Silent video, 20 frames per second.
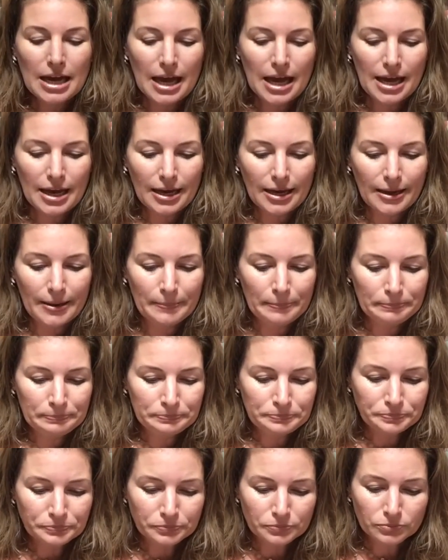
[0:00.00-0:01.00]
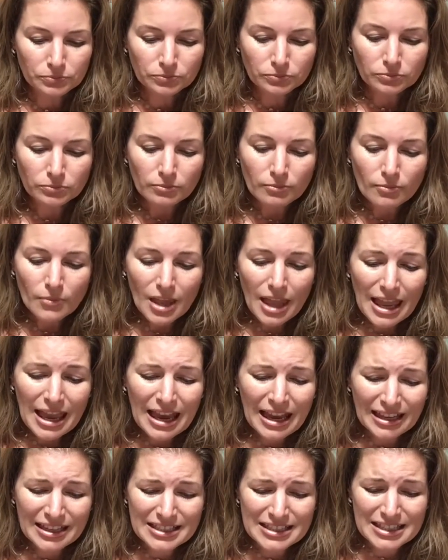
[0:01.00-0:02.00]
And
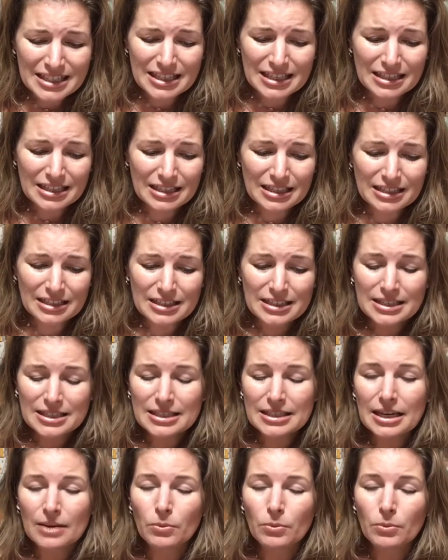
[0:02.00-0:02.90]
it is